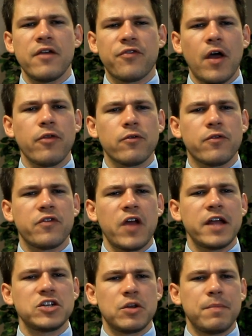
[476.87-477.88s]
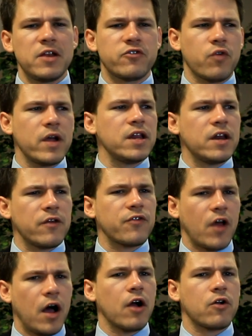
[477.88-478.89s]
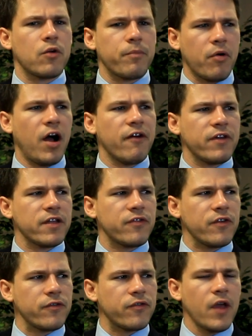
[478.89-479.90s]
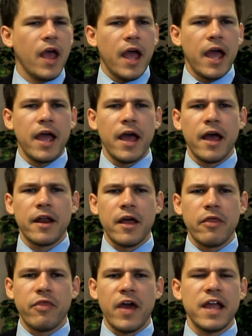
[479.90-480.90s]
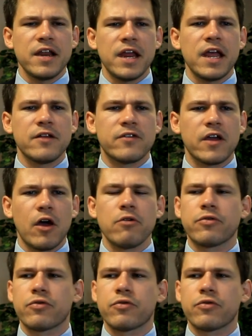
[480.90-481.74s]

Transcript: Southern states should be treated as conquered provinces, and they need to go